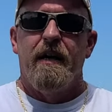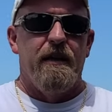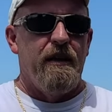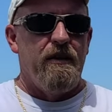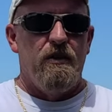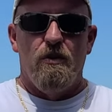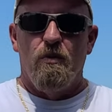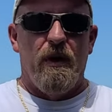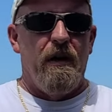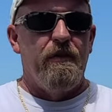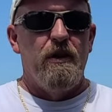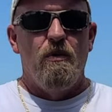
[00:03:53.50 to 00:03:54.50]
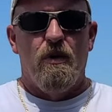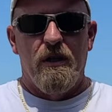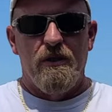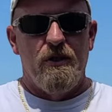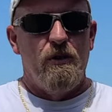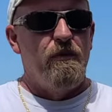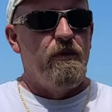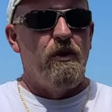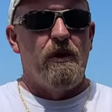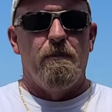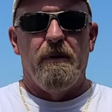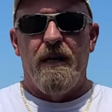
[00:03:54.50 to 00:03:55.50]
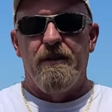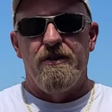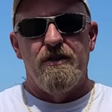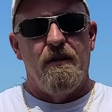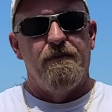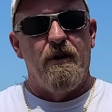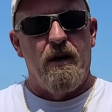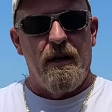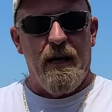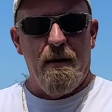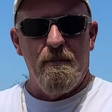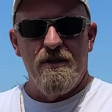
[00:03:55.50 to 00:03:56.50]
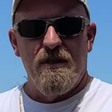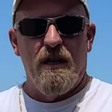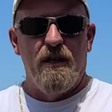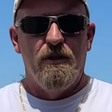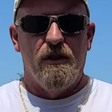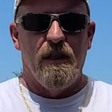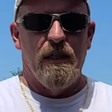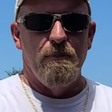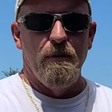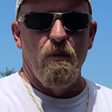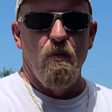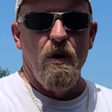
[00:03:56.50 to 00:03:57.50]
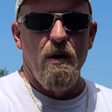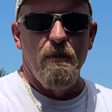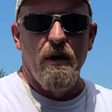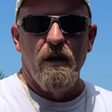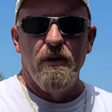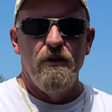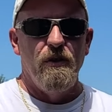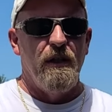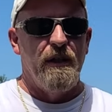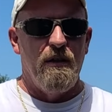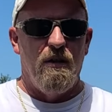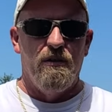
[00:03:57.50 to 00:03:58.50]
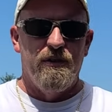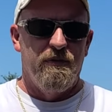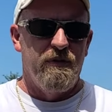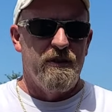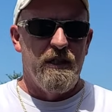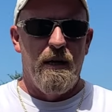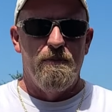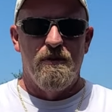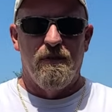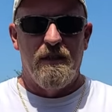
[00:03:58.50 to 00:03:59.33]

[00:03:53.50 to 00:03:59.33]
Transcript: that you whatever you want to do you can buy this stuff on amazon you can get them at walmart you can get all different types of